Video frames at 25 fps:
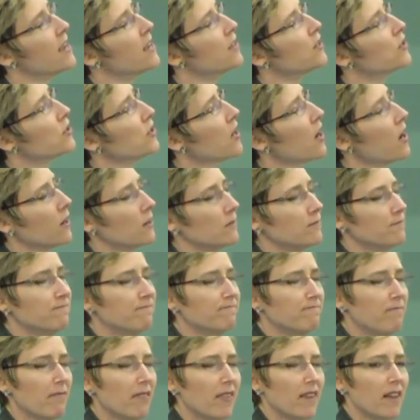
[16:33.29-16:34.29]
So
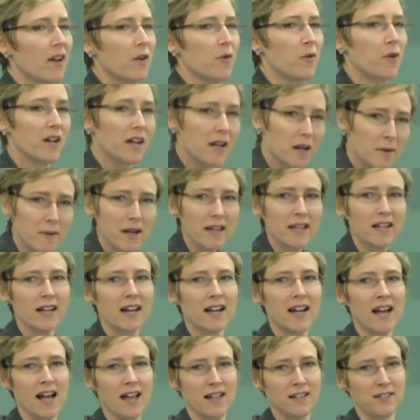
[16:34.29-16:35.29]
we're going to make an
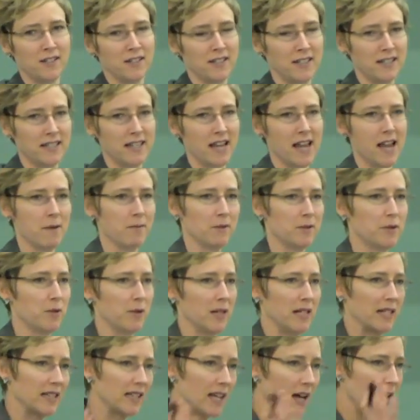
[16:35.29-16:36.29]
analogy today
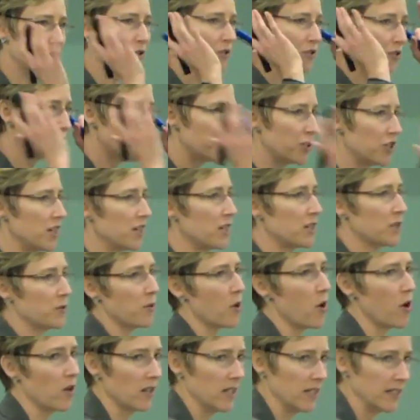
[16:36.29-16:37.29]
between Gloucester cheese
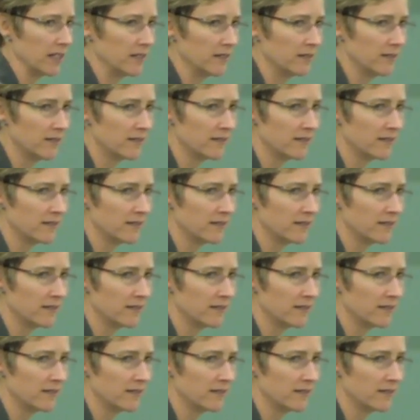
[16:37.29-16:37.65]
rolling